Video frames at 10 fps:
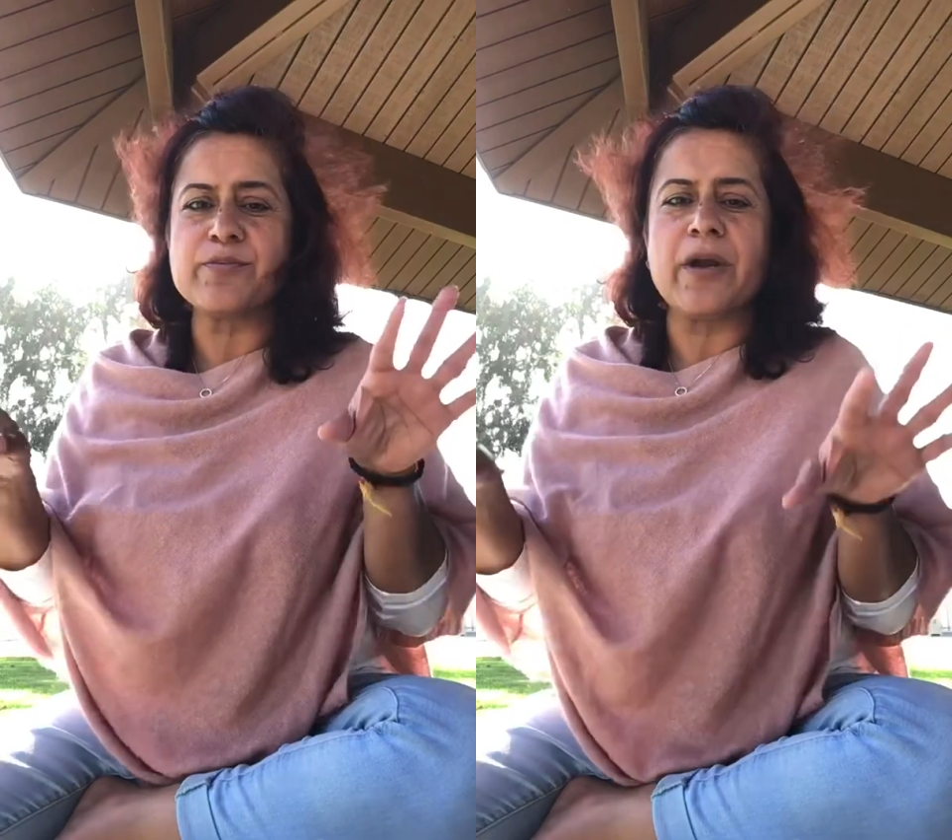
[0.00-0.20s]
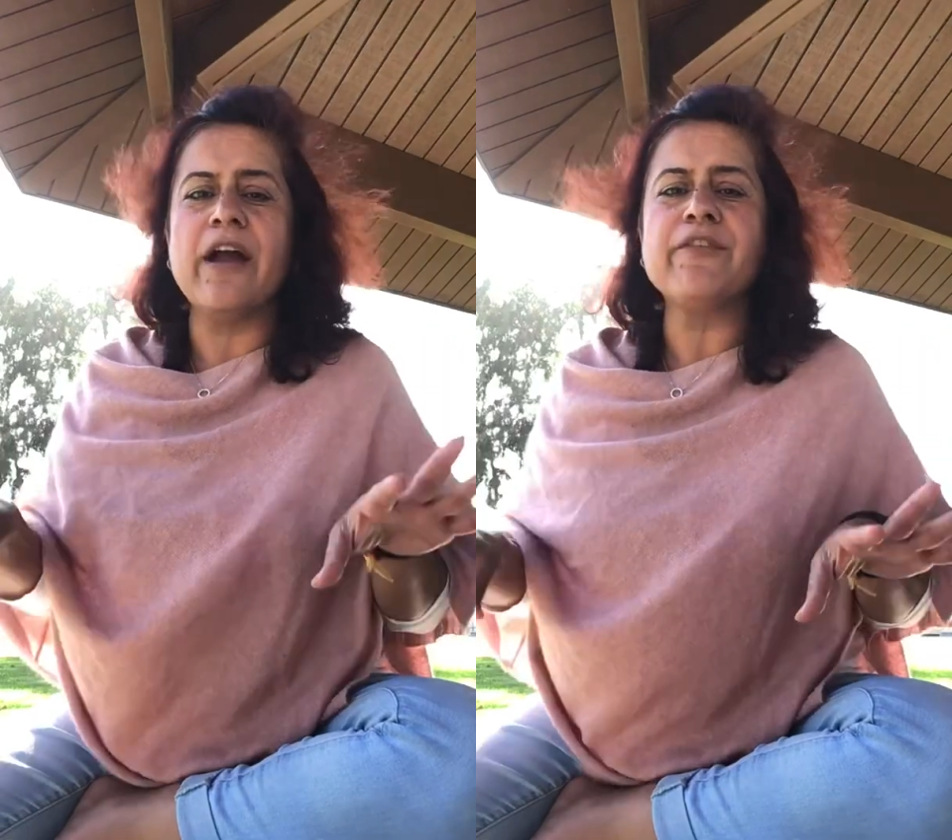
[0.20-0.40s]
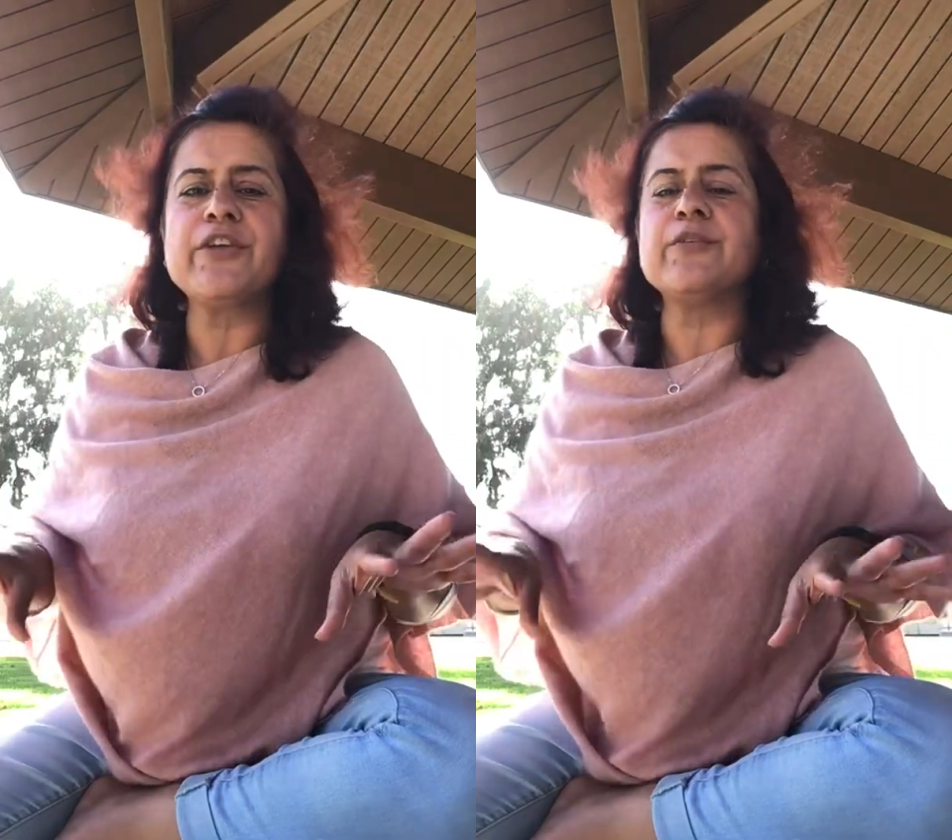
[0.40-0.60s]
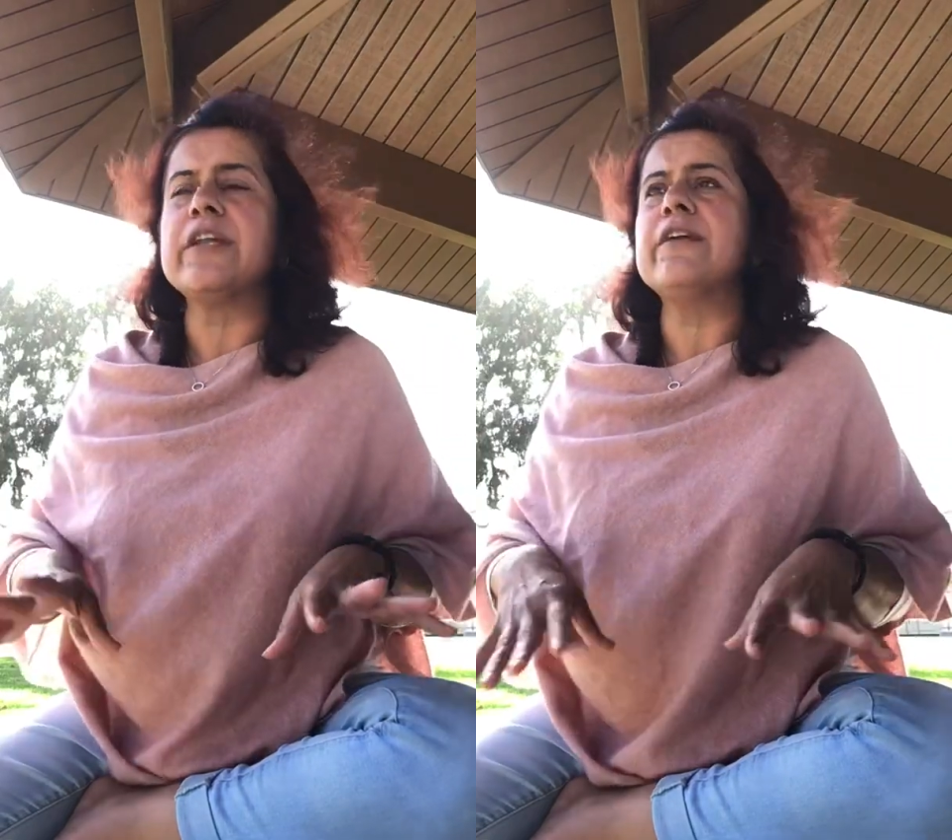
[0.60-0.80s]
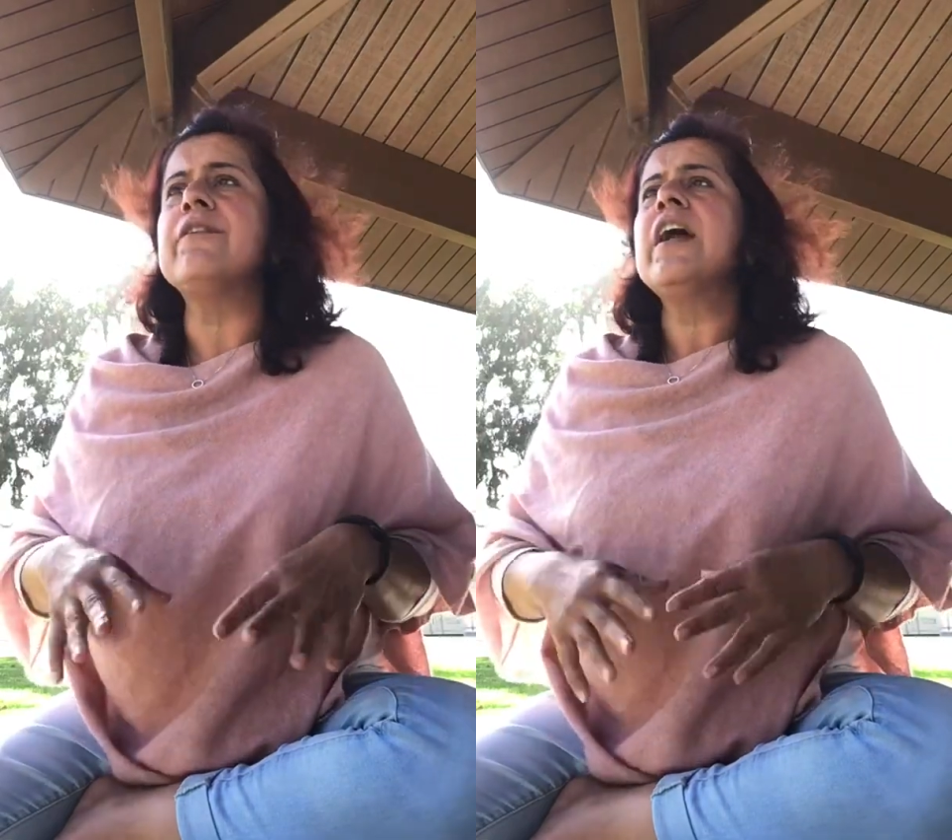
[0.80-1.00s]
is, wherever
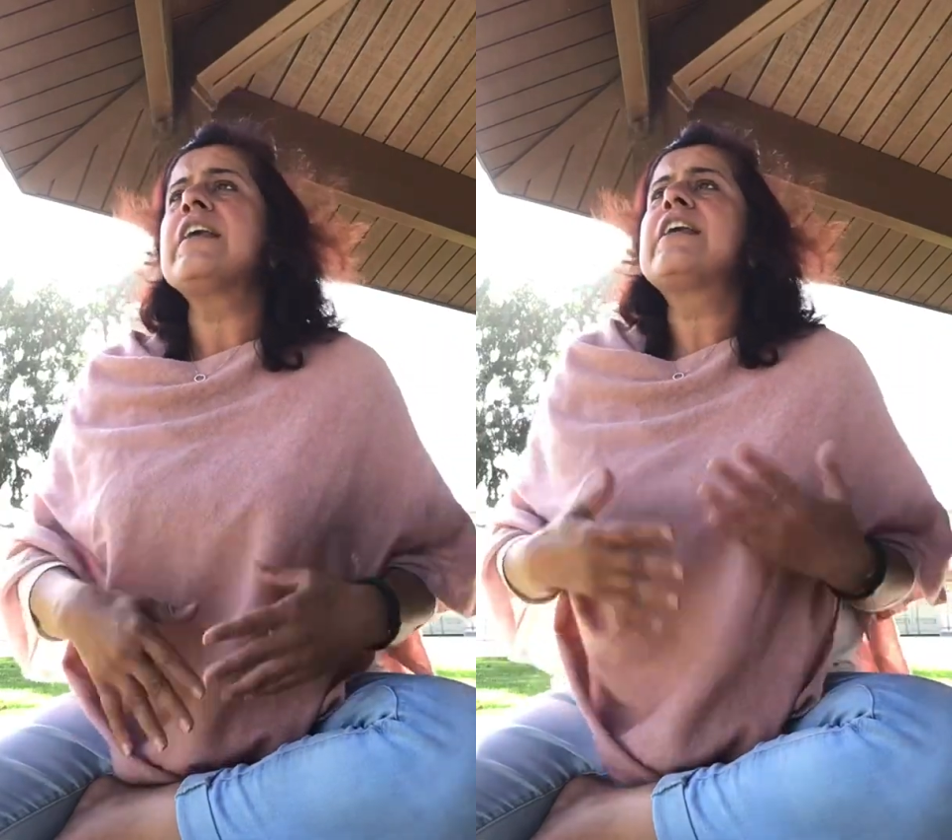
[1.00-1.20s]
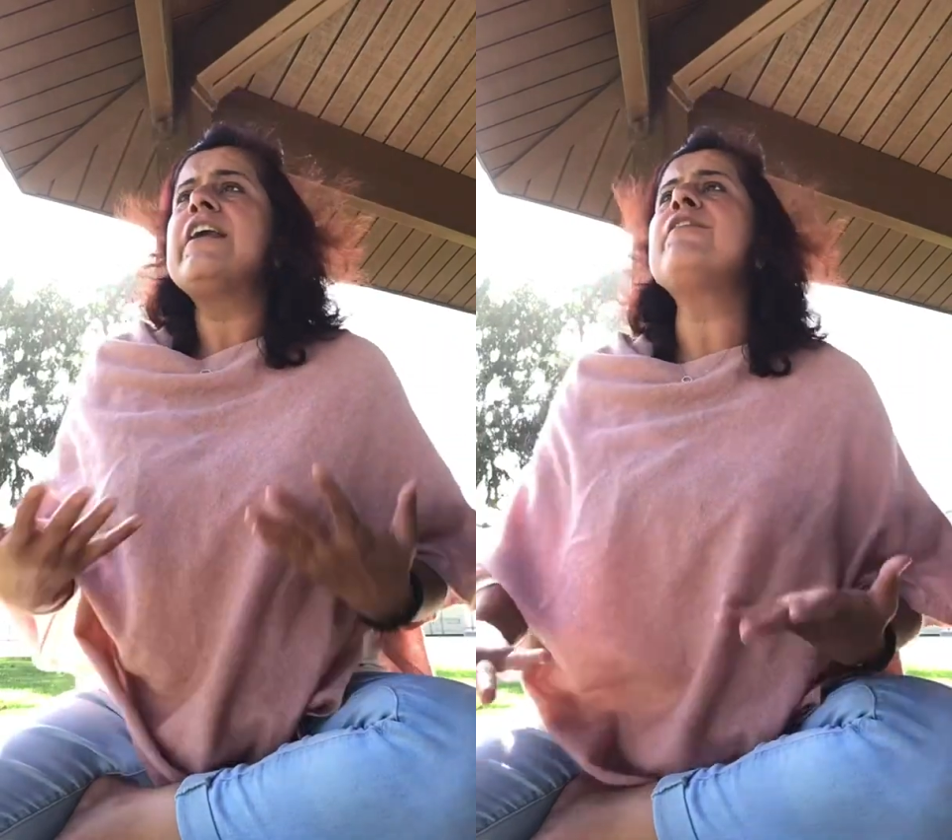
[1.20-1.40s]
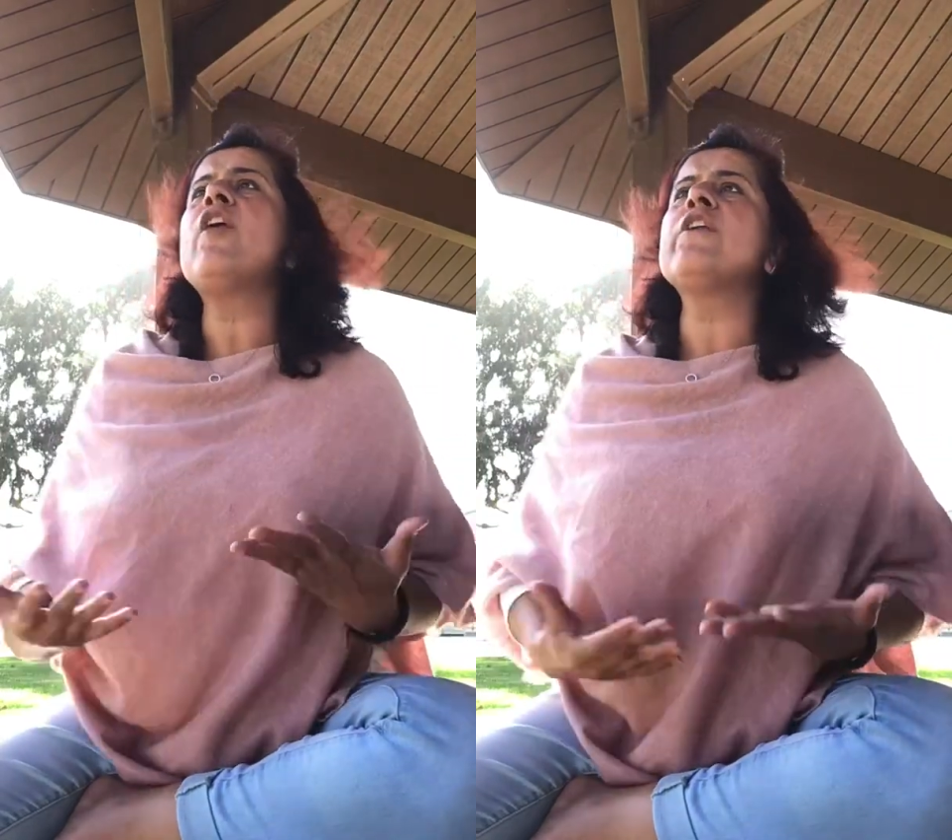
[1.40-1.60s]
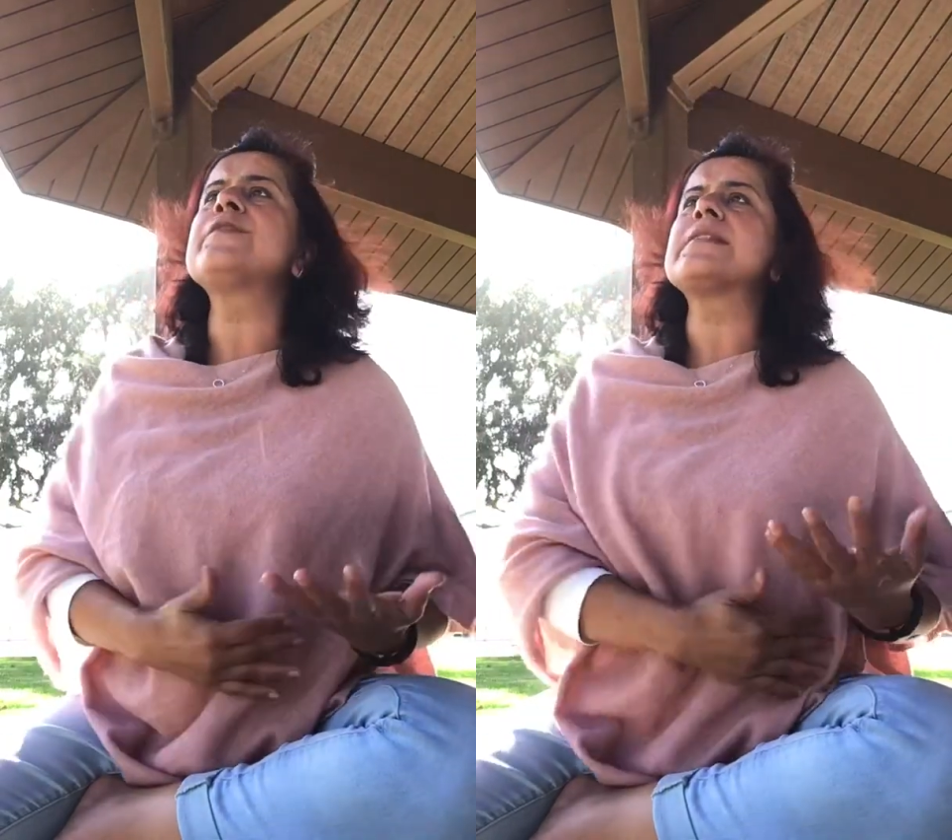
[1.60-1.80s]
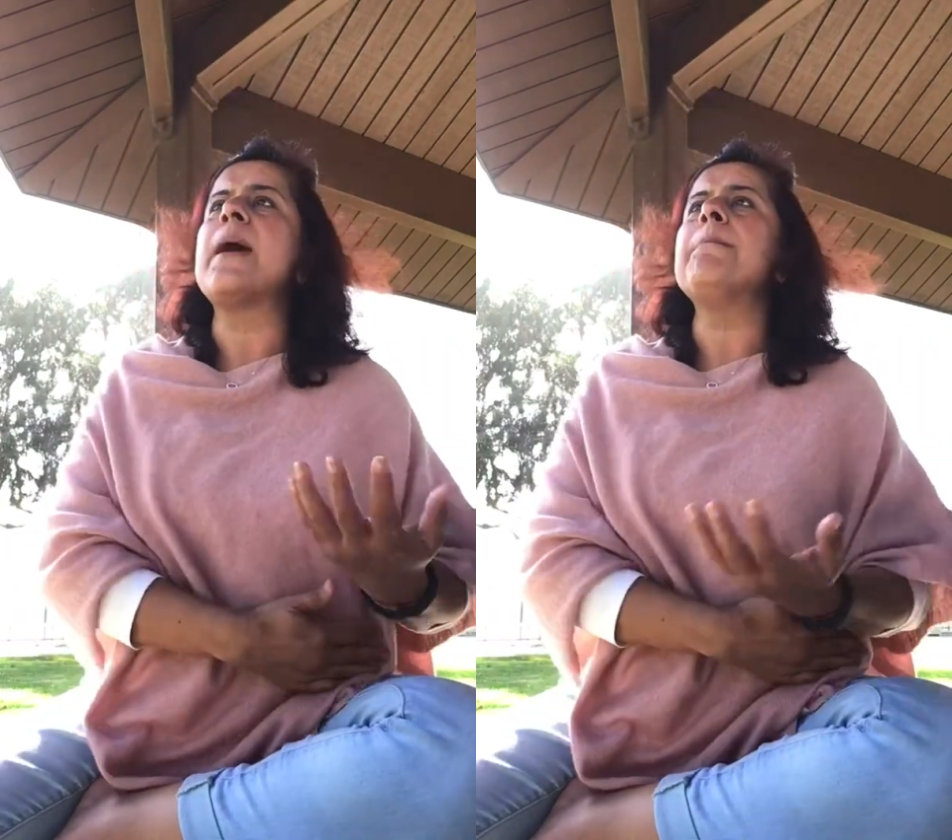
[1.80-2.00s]
you live. Give
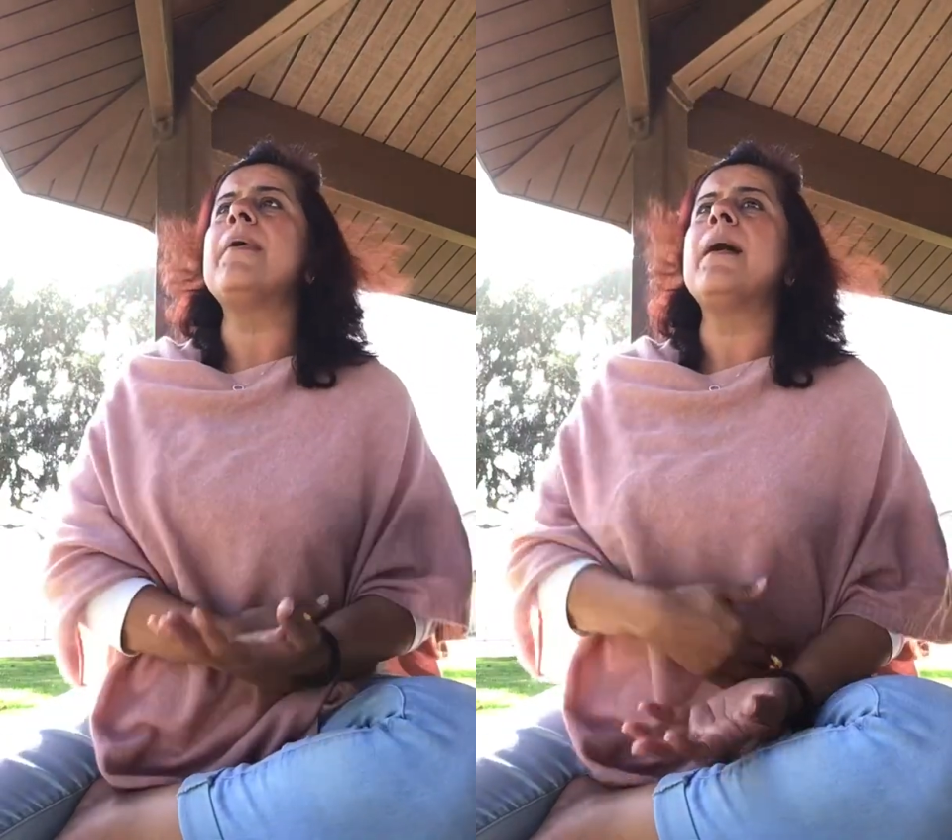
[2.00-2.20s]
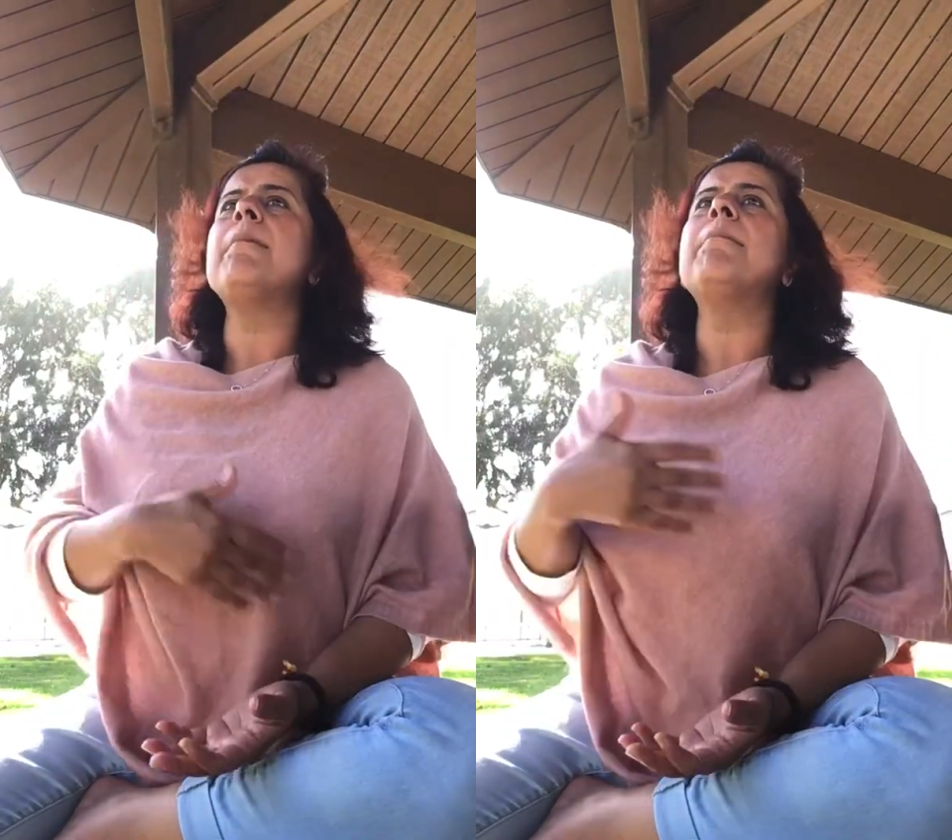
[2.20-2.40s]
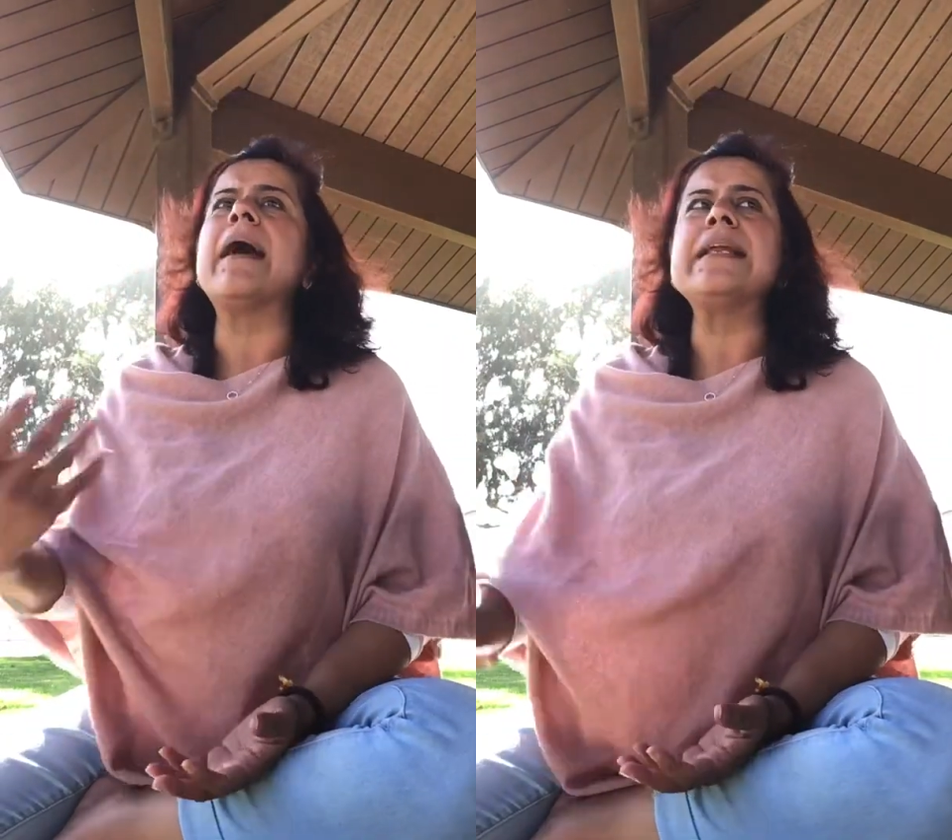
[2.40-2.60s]
off some